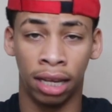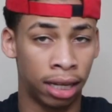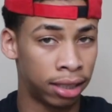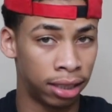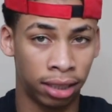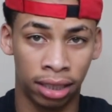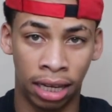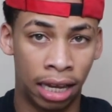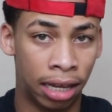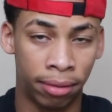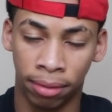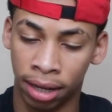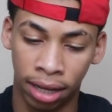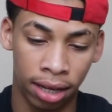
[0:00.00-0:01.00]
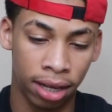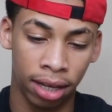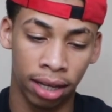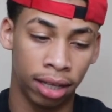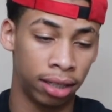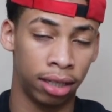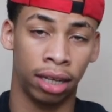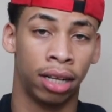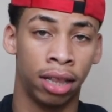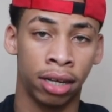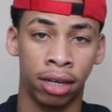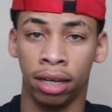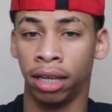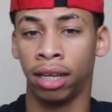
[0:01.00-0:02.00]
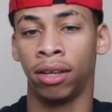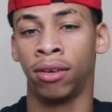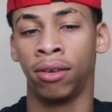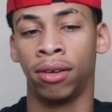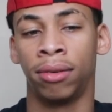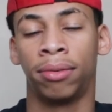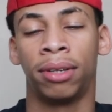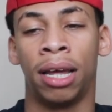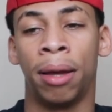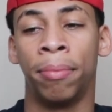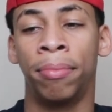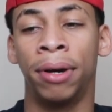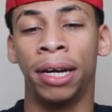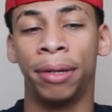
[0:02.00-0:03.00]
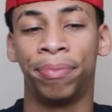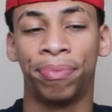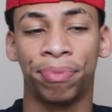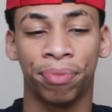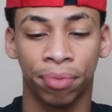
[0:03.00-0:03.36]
not the same, like, clearly, you know what I'm saying? But,